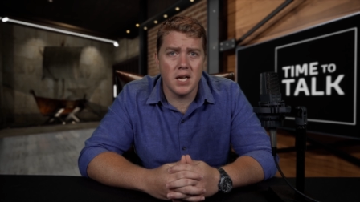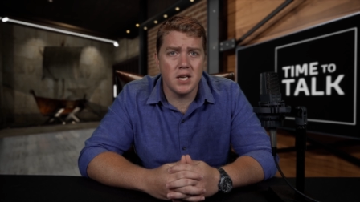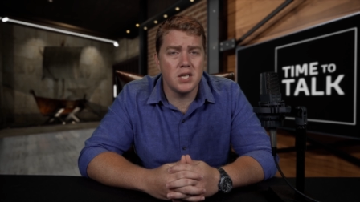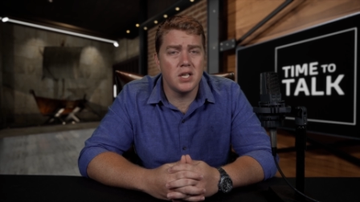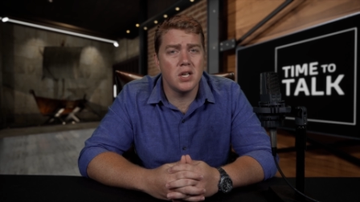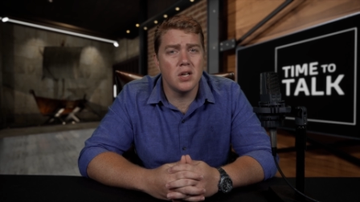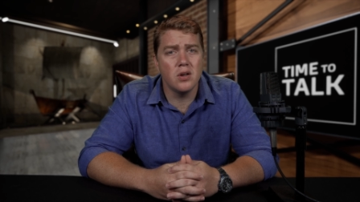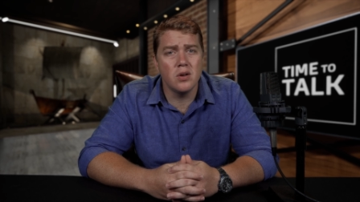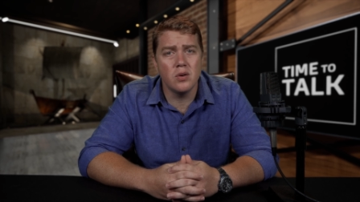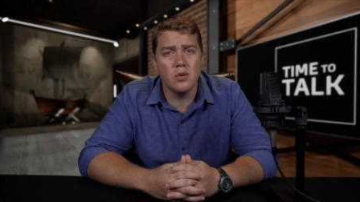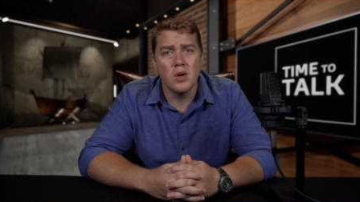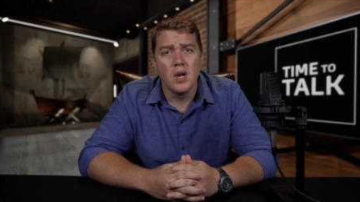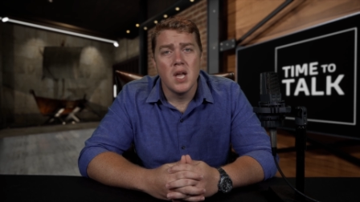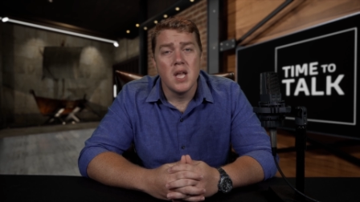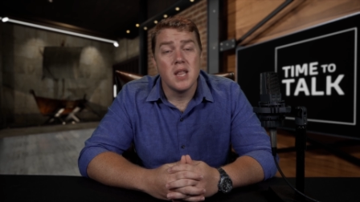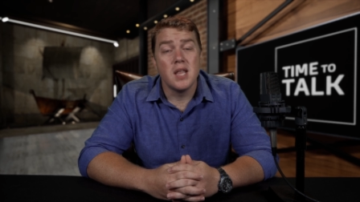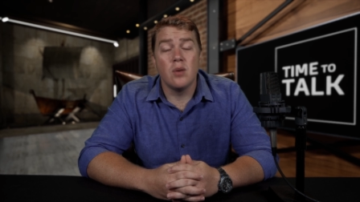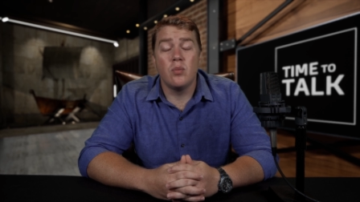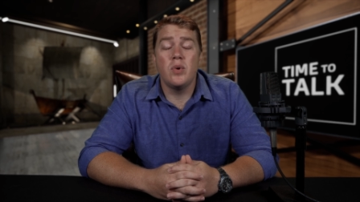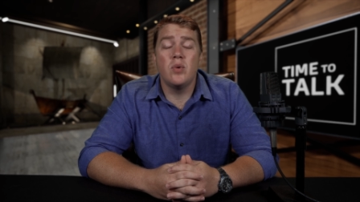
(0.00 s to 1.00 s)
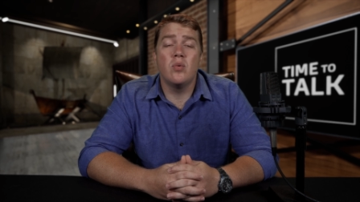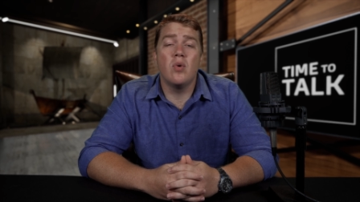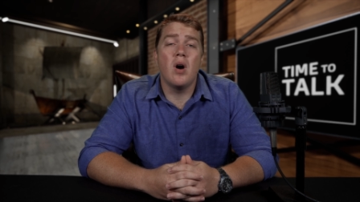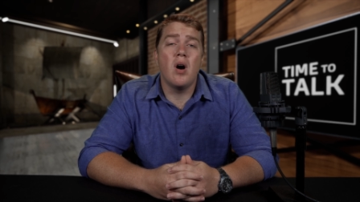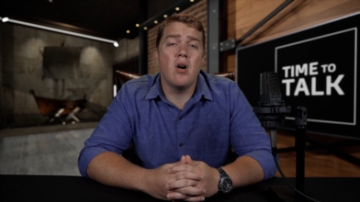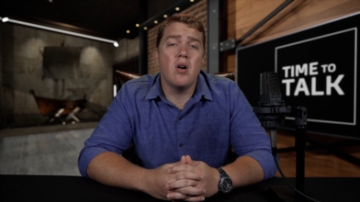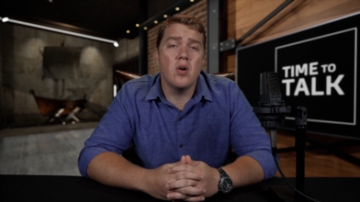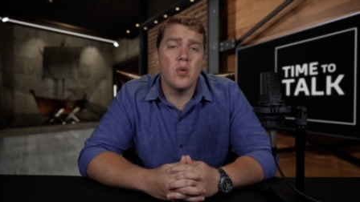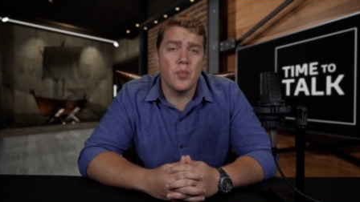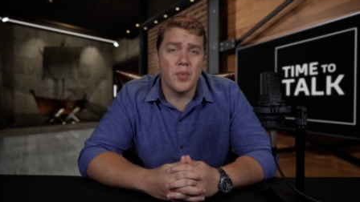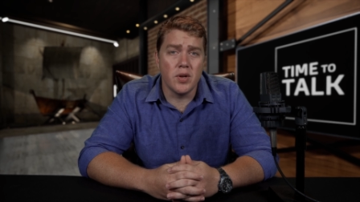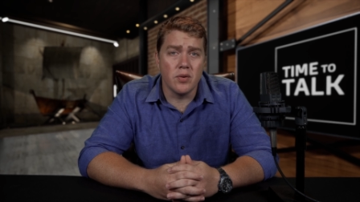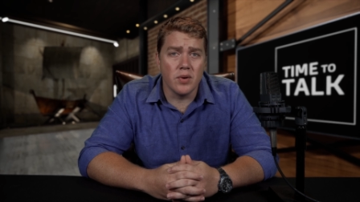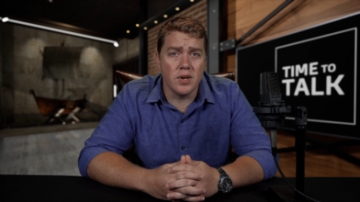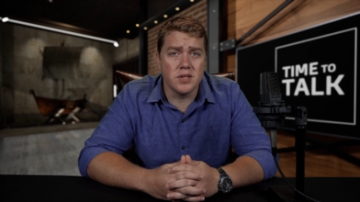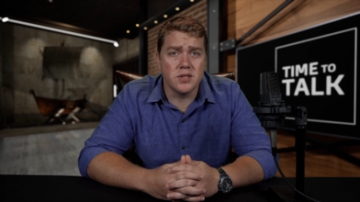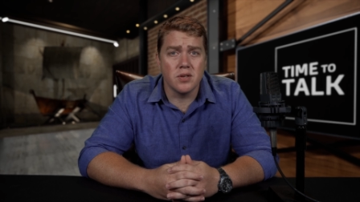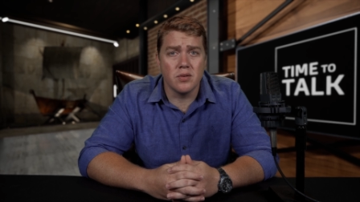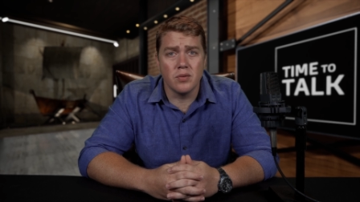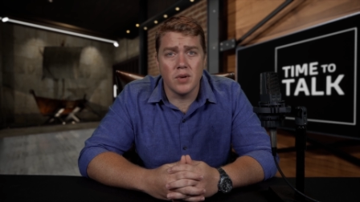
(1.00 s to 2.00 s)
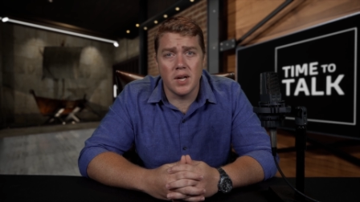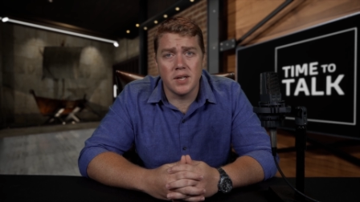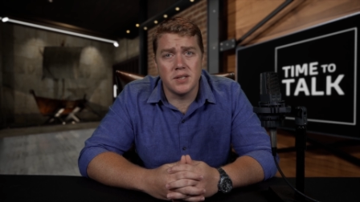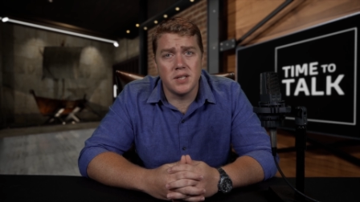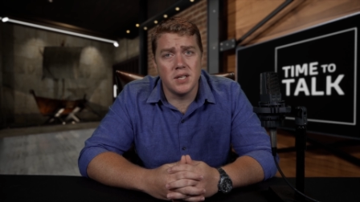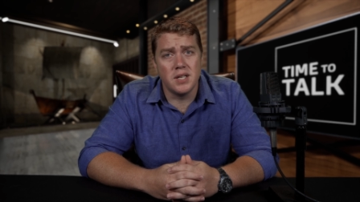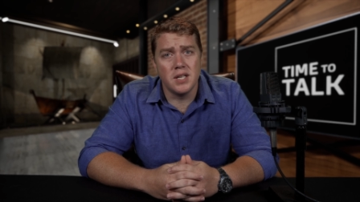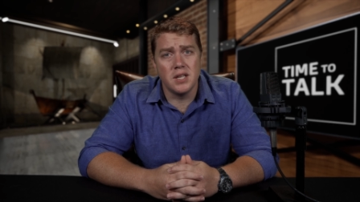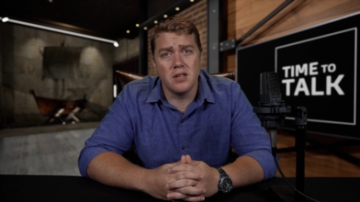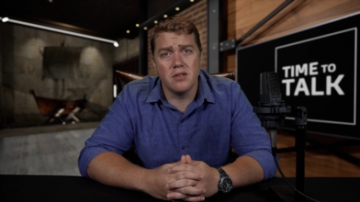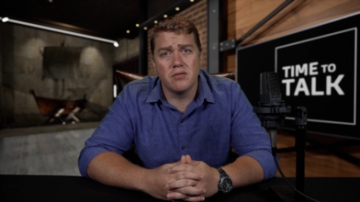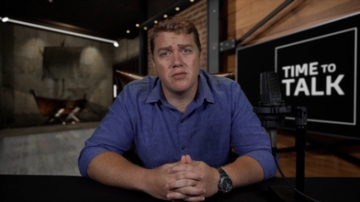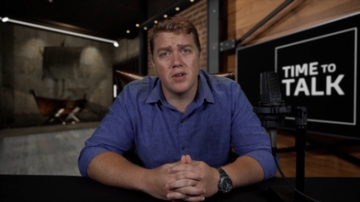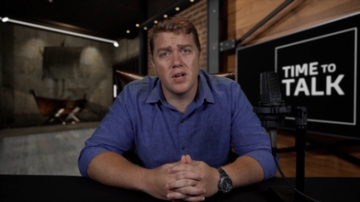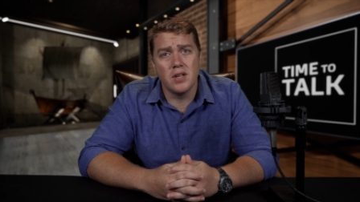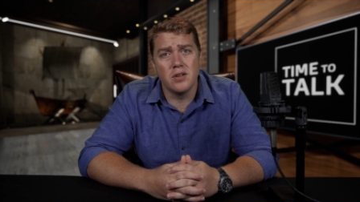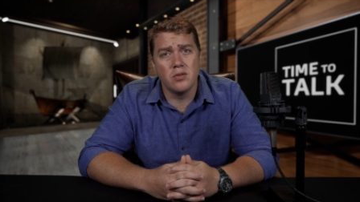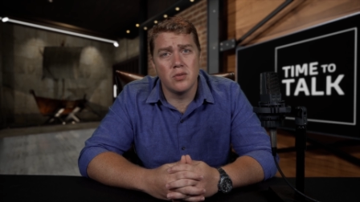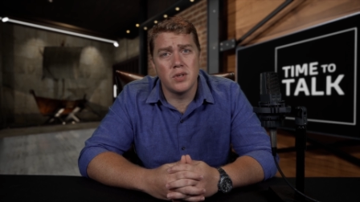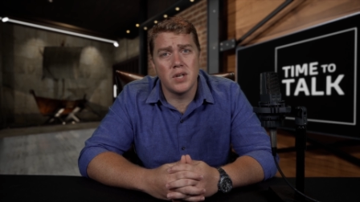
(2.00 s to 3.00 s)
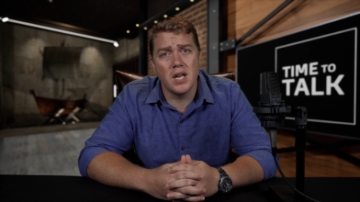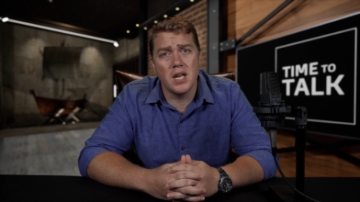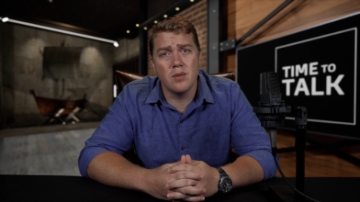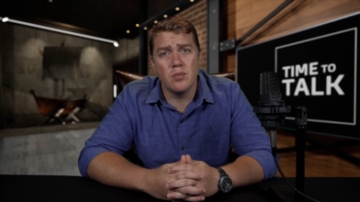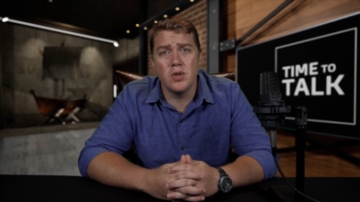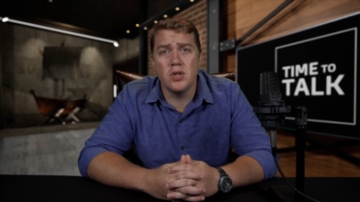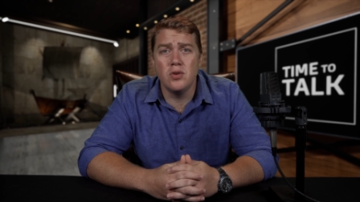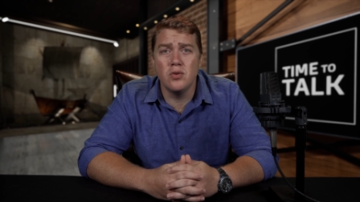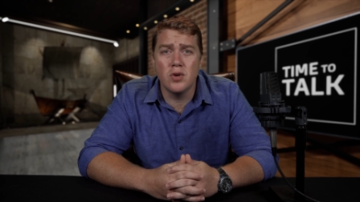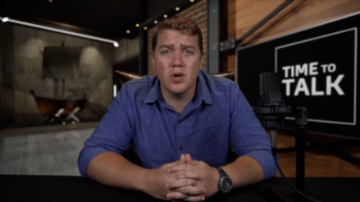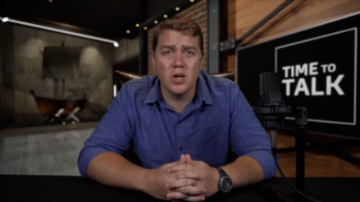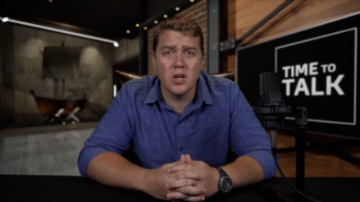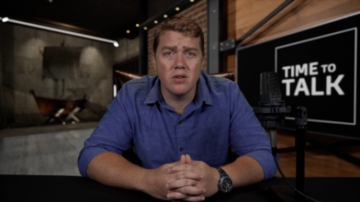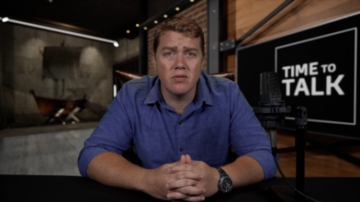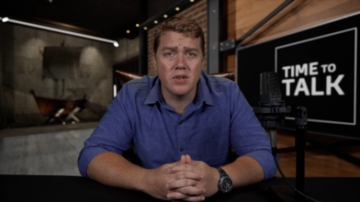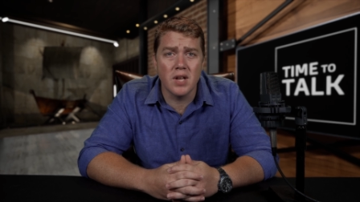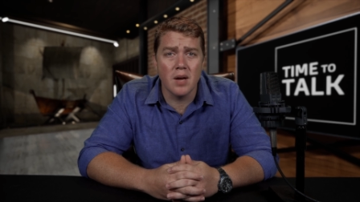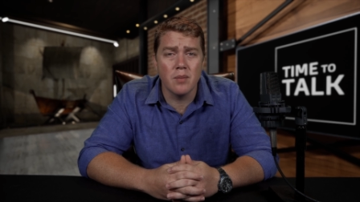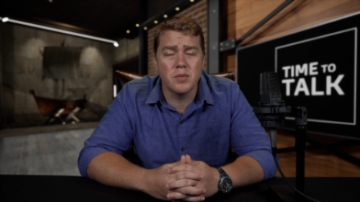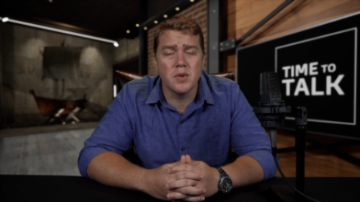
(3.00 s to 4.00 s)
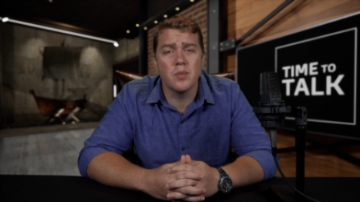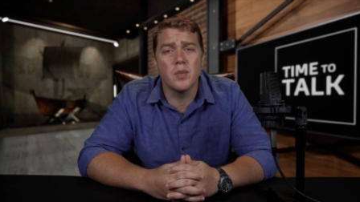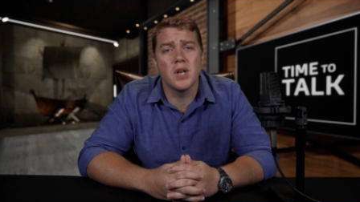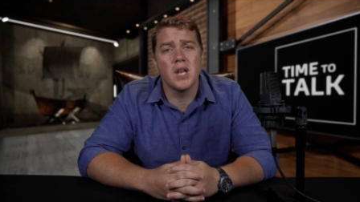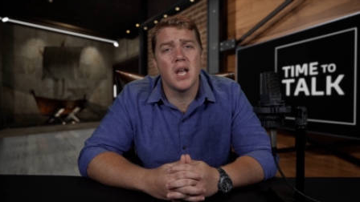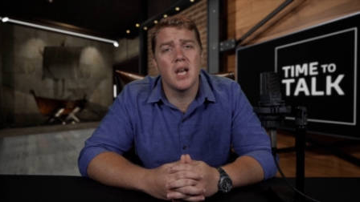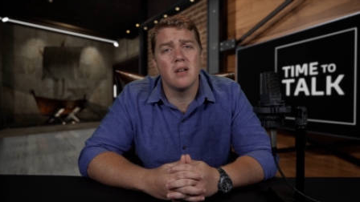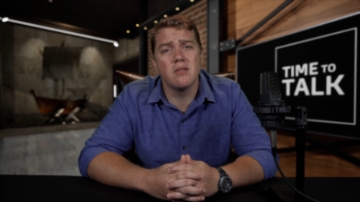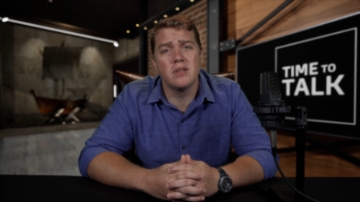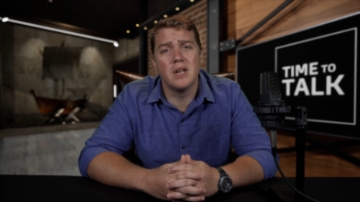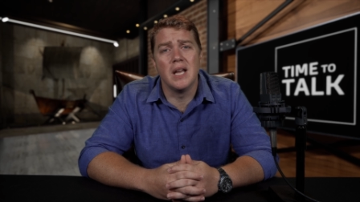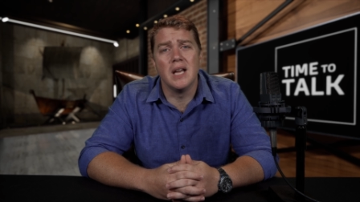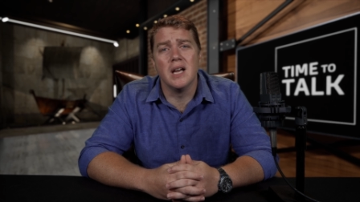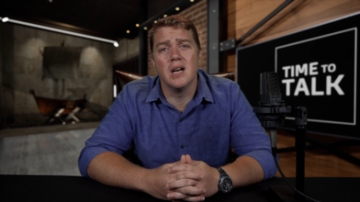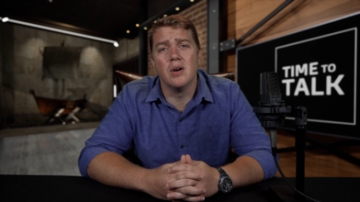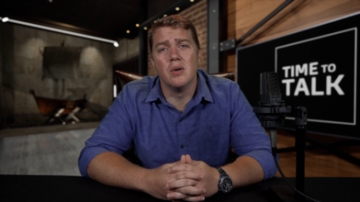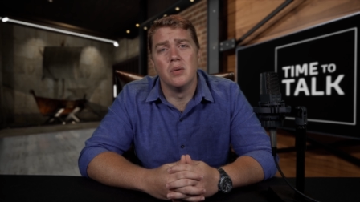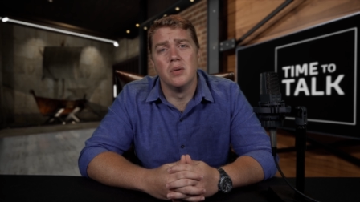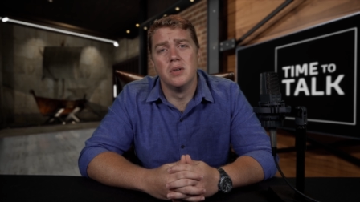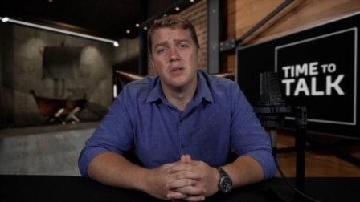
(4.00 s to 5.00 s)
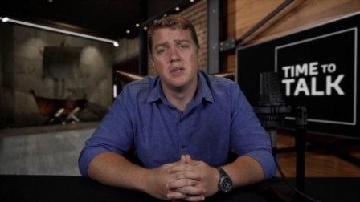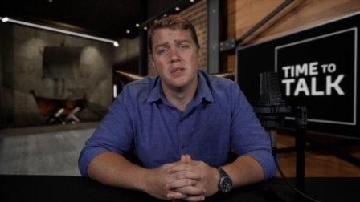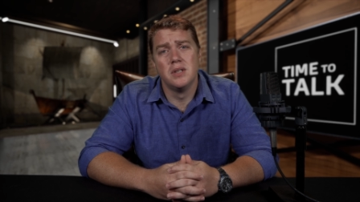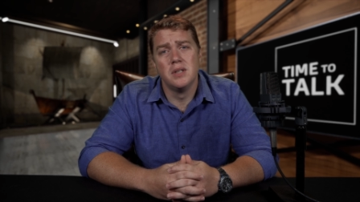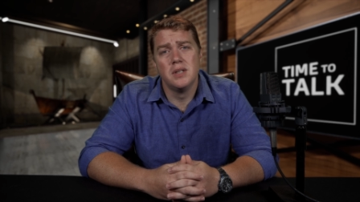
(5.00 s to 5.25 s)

I know that we will all be resurrected in the final day, but you could have kept him alive now.